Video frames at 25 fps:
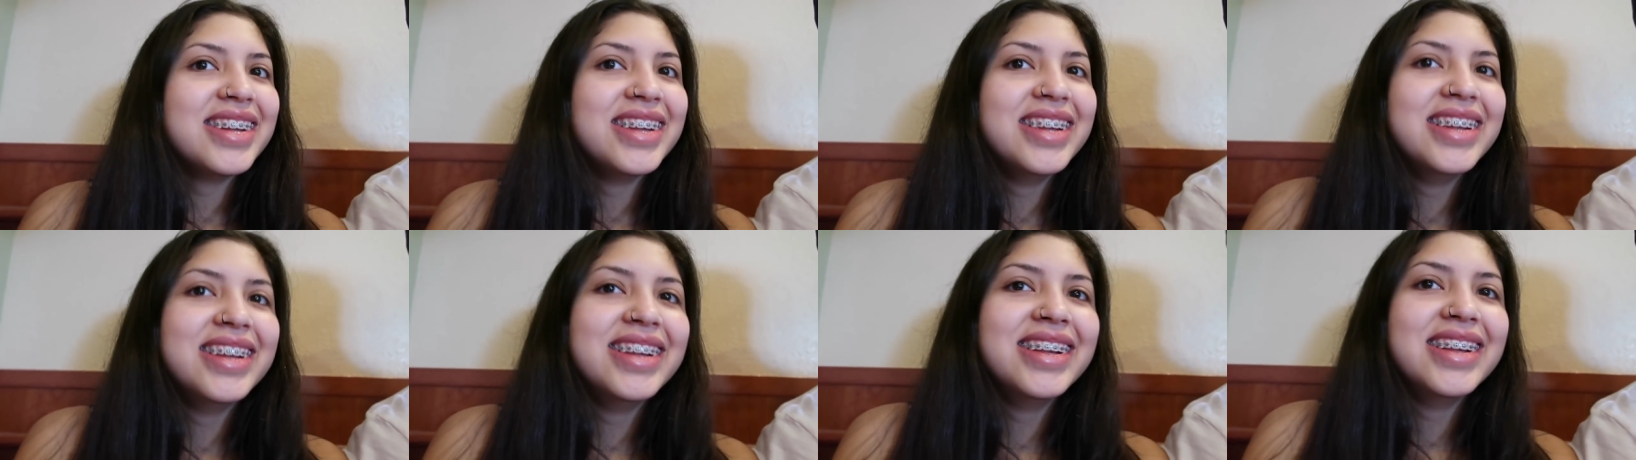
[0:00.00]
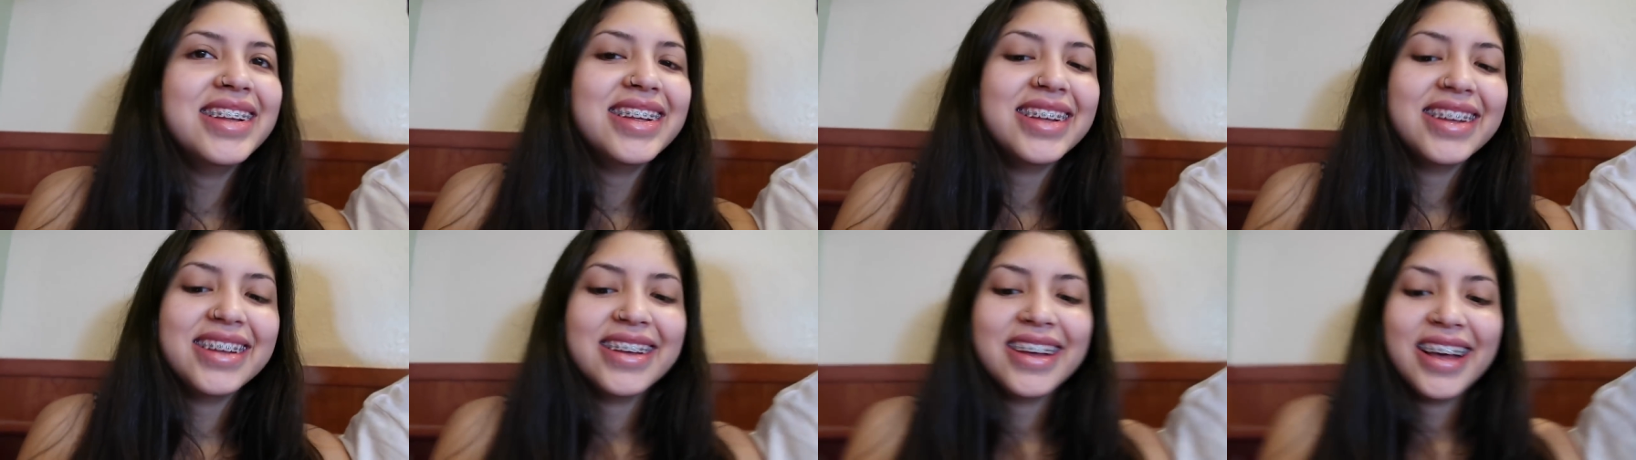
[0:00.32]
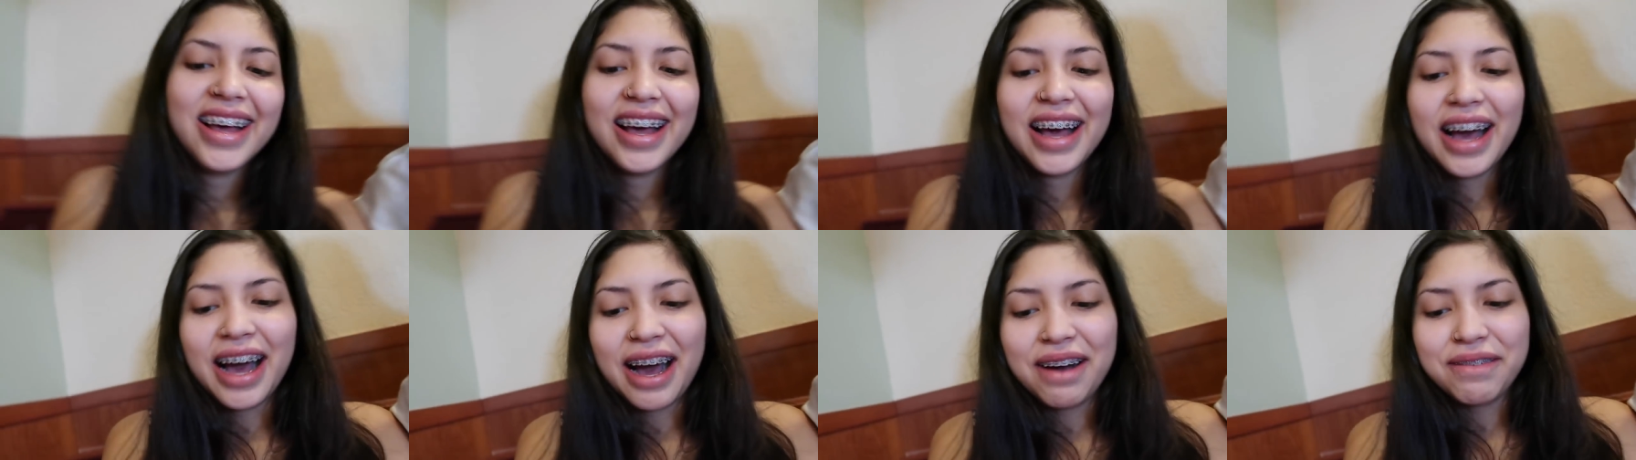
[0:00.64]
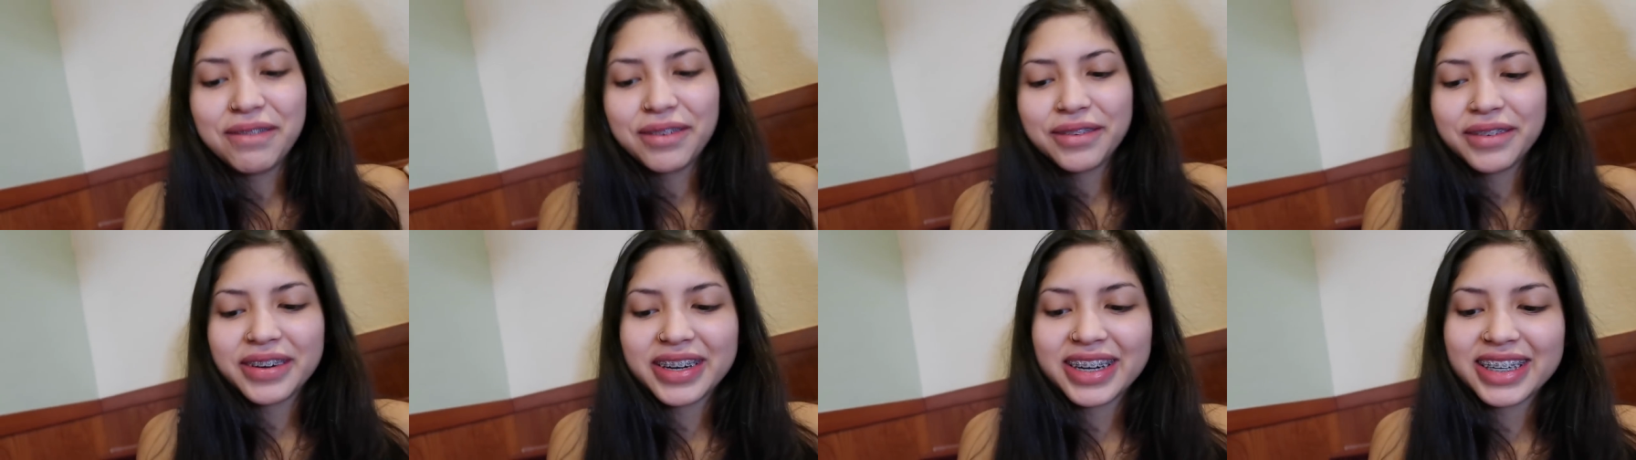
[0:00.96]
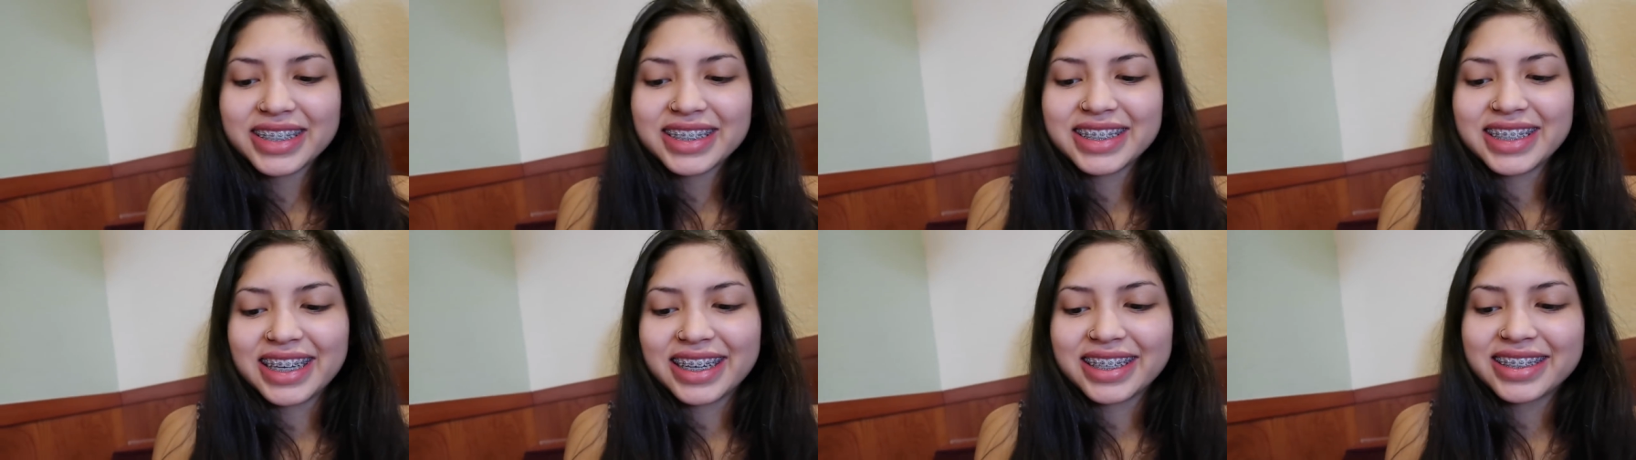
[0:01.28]
We're
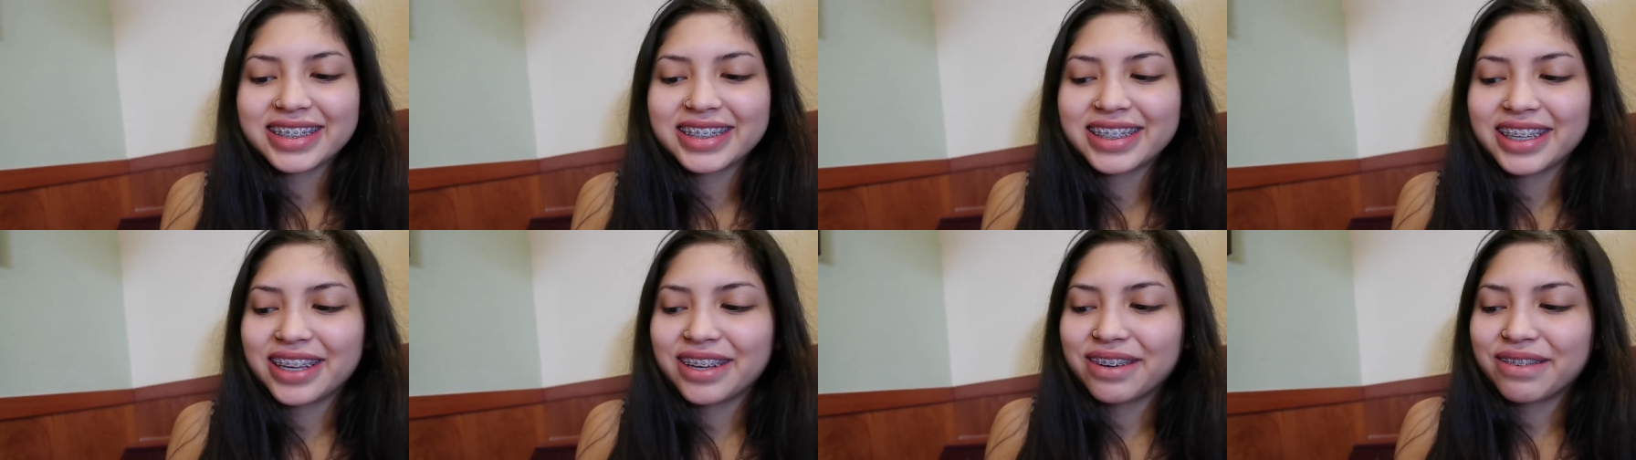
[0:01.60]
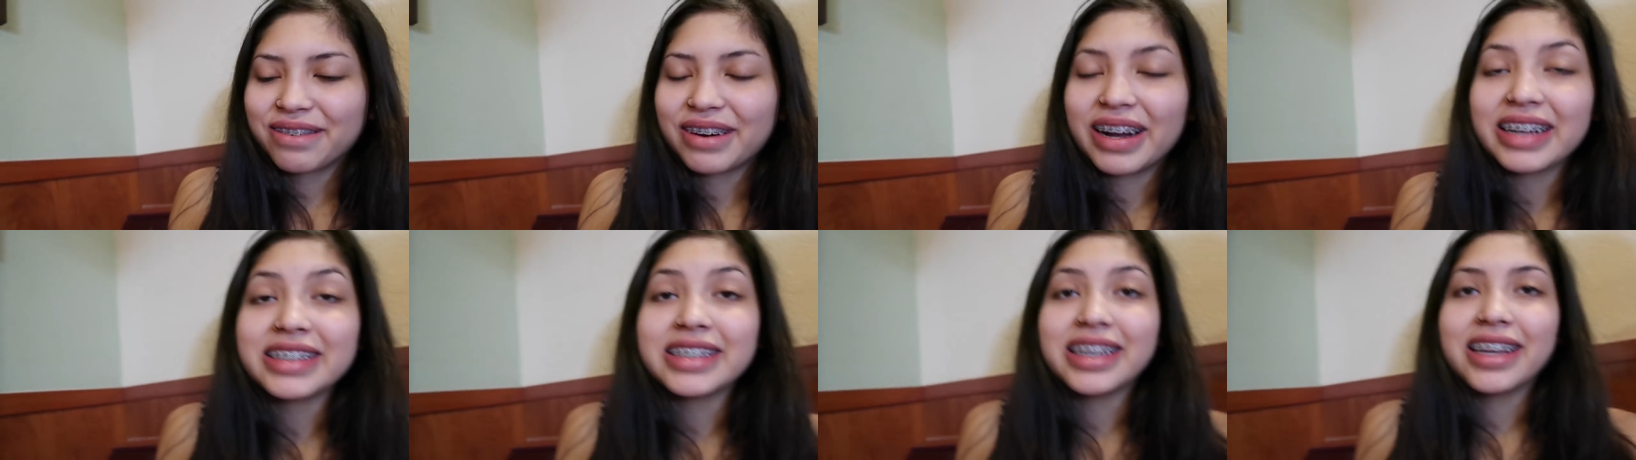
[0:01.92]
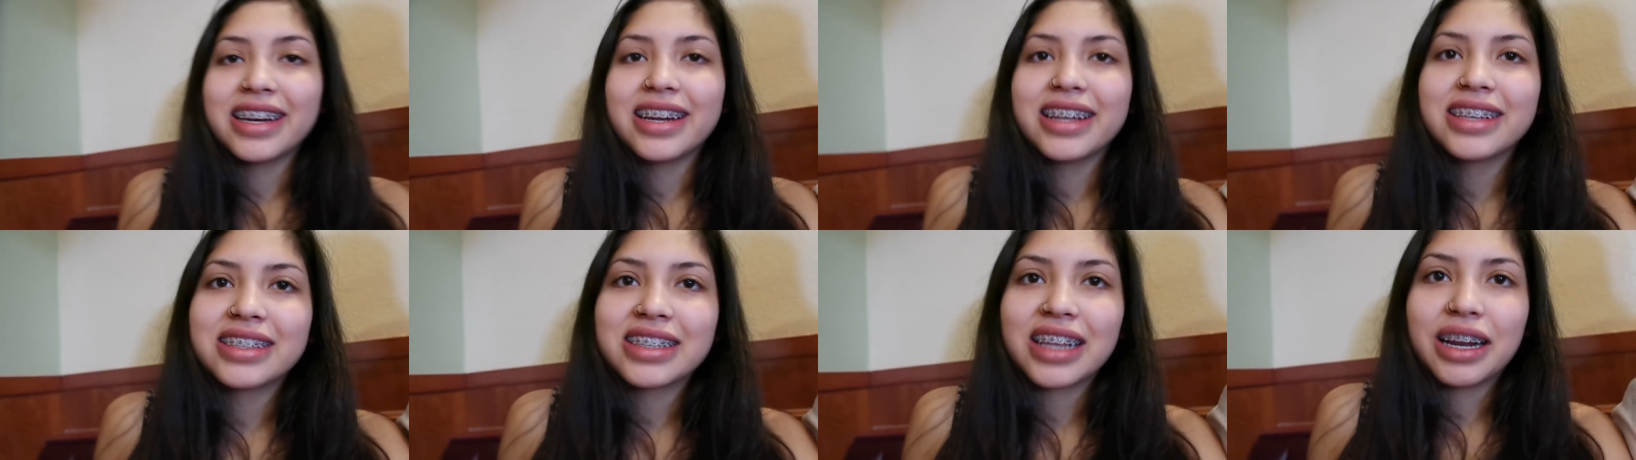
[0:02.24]
at Danny's,